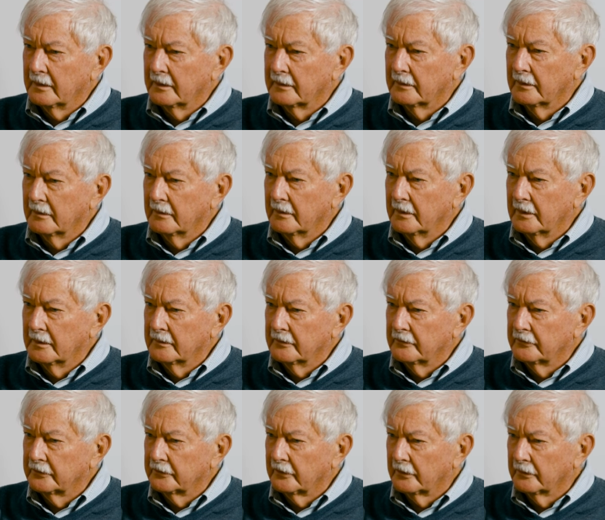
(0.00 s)
and uh,
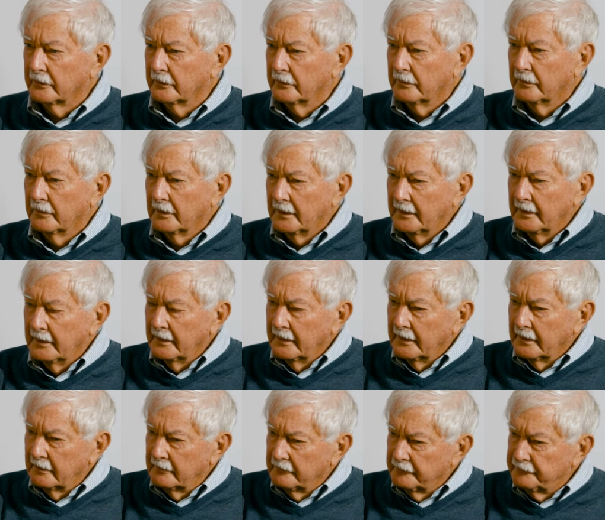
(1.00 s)
so
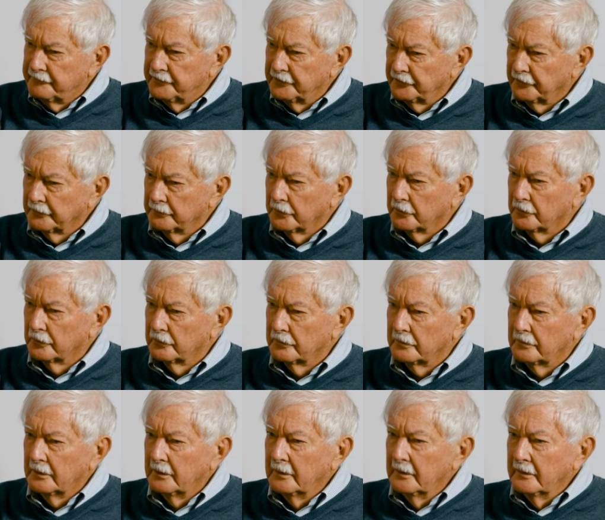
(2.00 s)

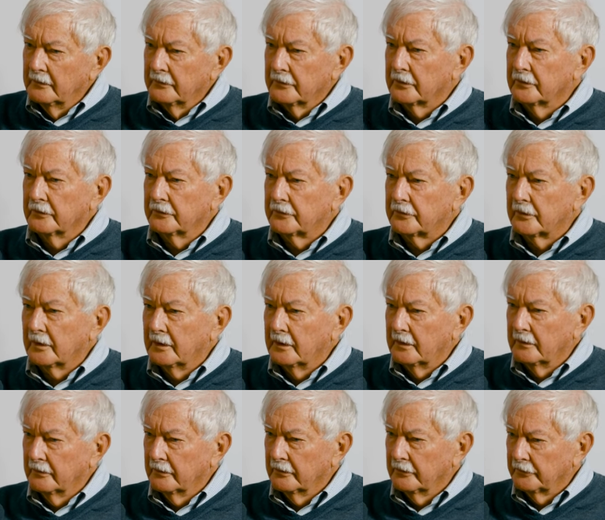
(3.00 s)
visible that
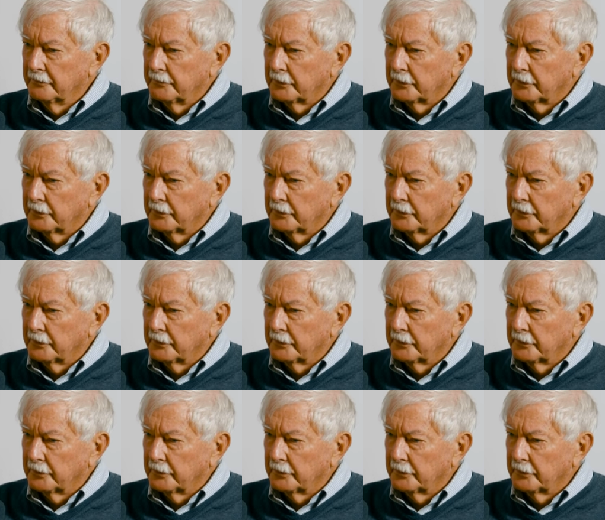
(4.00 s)
Australia is